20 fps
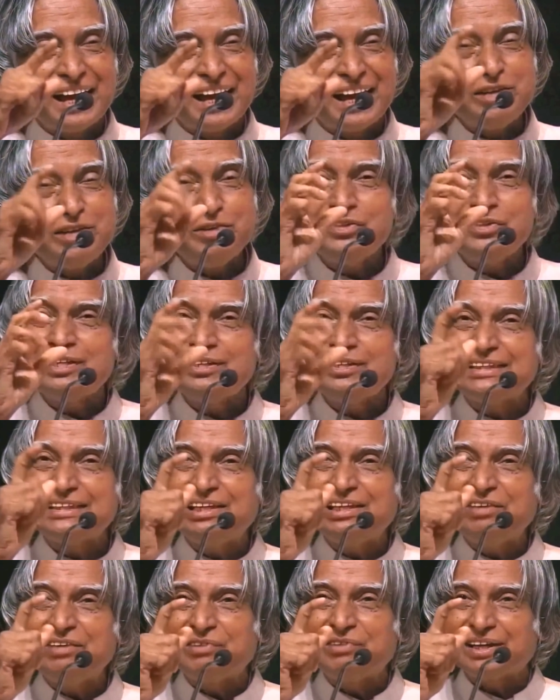Can you see the
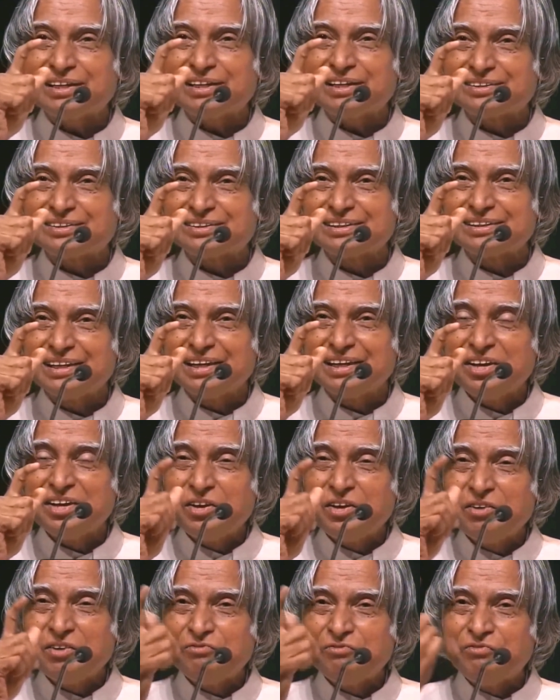significance?
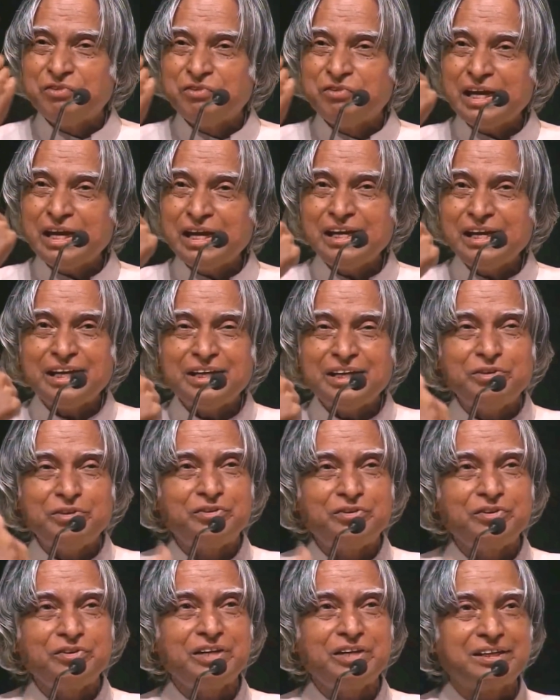Failure
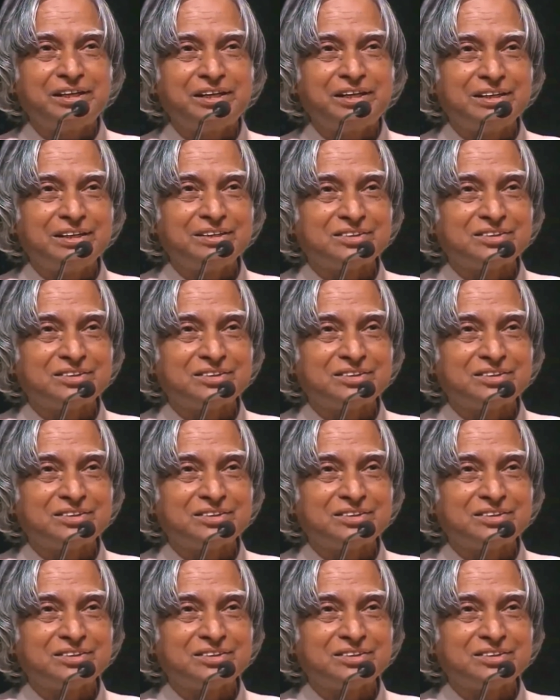he took it,